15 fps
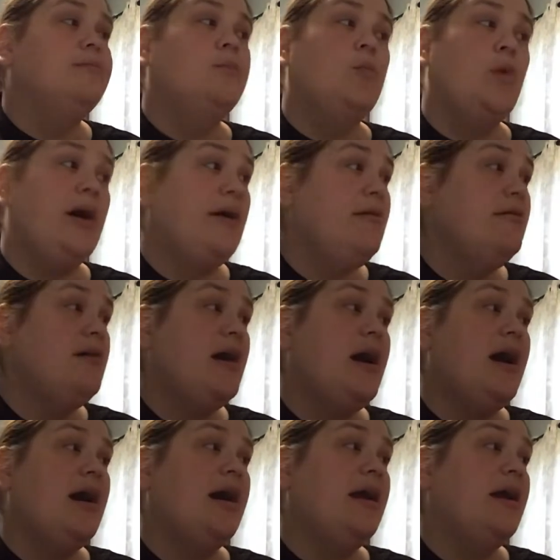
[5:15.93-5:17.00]
Well,
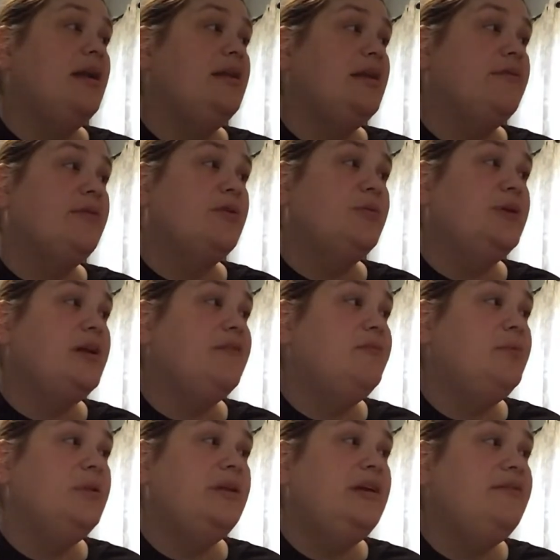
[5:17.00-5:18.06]
I never would have
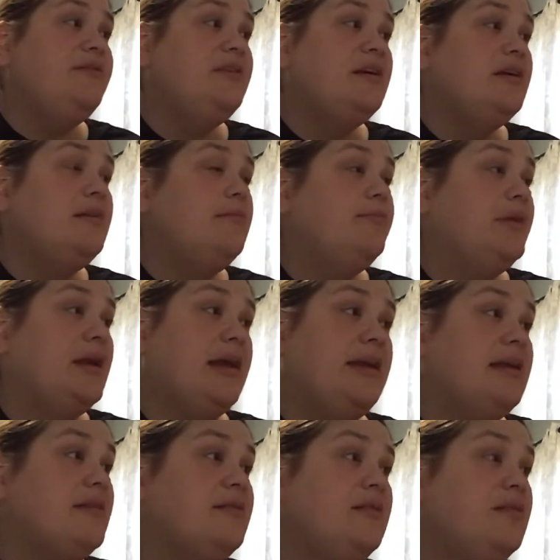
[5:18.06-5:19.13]
believed it, but I
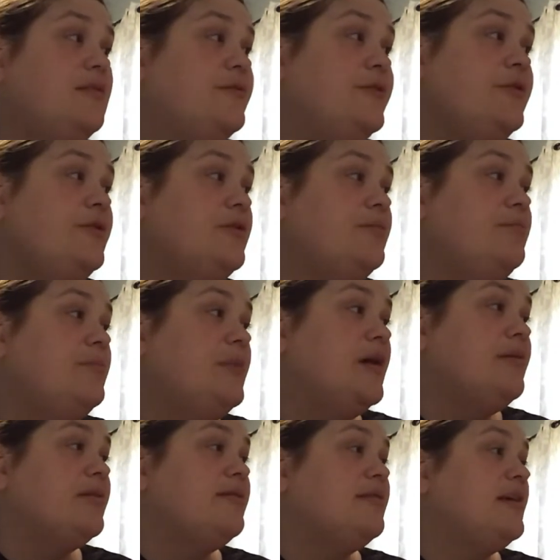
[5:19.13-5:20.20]
guess it's full,
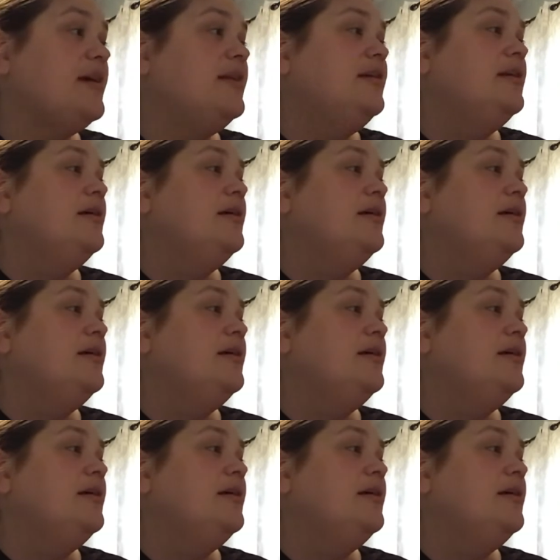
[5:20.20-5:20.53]
Mama said.